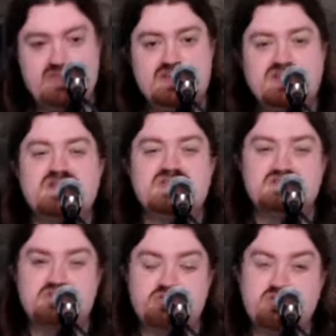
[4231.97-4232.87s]

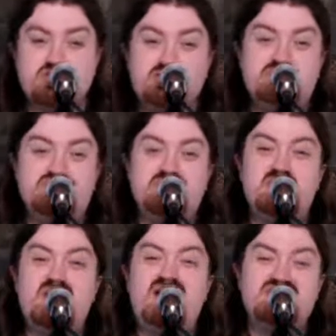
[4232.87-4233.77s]
no room for
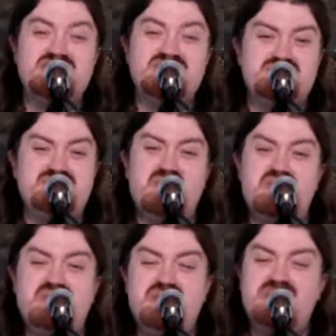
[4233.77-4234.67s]
wanting
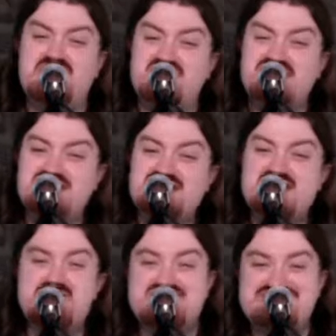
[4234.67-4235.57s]
more.
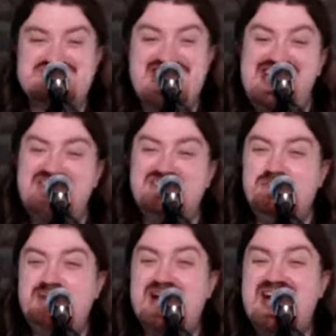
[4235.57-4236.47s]
My sad
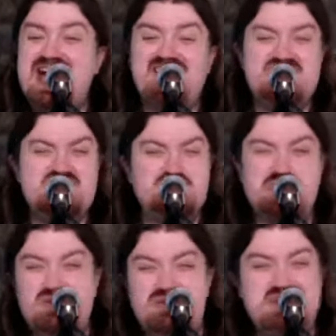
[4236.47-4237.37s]
goodbye that's
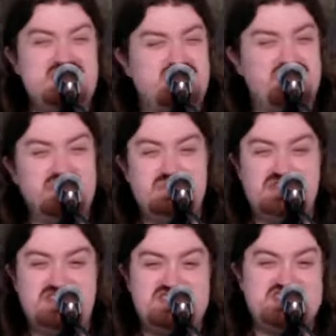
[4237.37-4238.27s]
spoken through
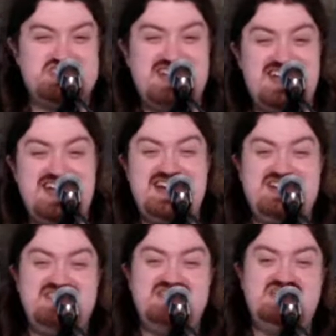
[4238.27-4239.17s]
this
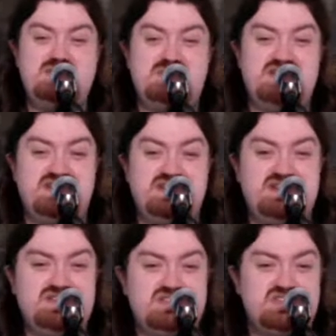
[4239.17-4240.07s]
stadium
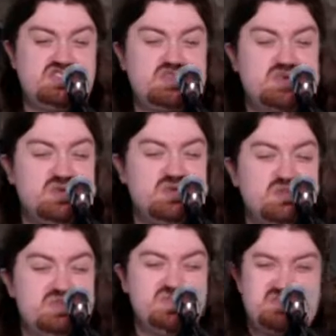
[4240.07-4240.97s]
and
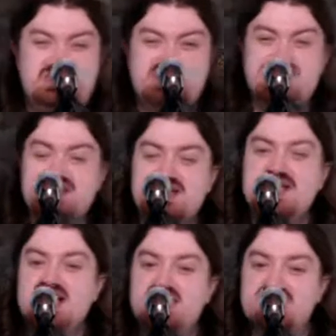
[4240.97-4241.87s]
shores.
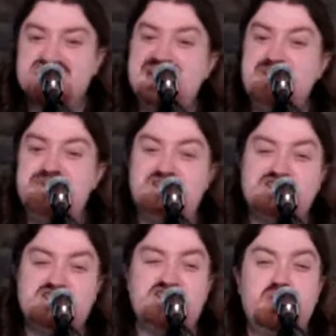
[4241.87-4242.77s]
The temple
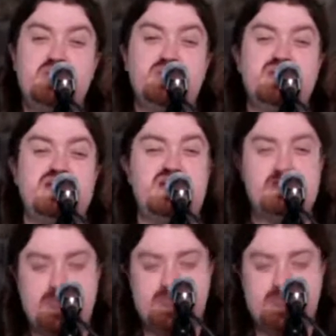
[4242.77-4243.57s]
is floating,